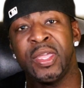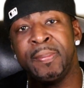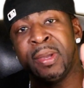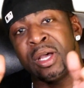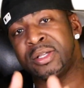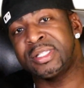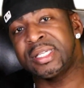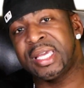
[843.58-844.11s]

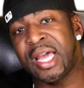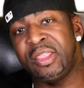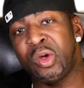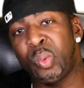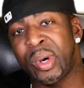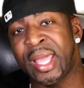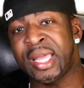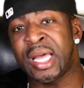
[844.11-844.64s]
females
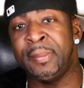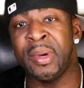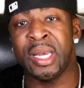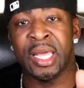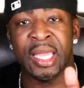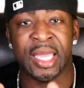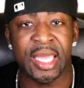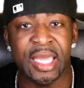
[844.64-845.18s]
together. When they come
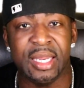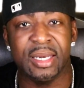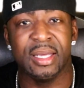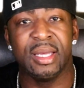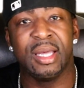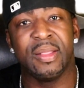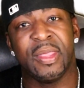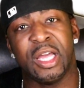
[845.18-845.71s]
in the
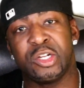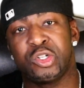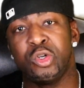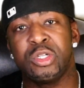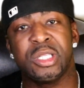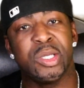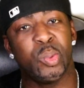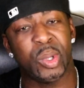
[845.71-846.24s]
heat, that's
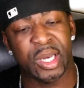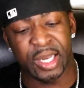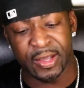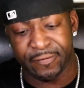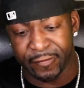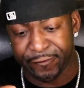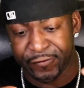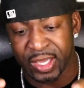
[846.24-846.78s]
usually
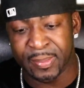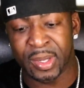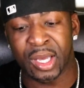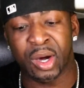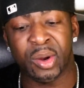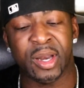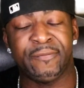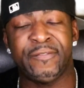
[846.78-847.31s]
when, if a
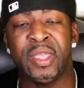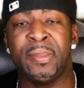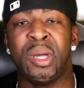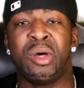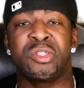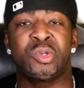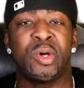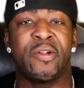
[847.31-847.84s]
female and a
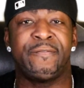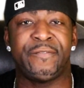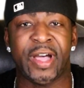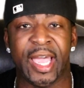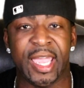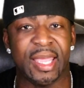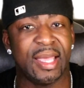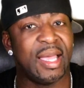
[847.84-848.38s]
female is going to
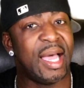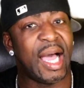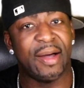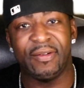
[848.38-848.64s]
fight.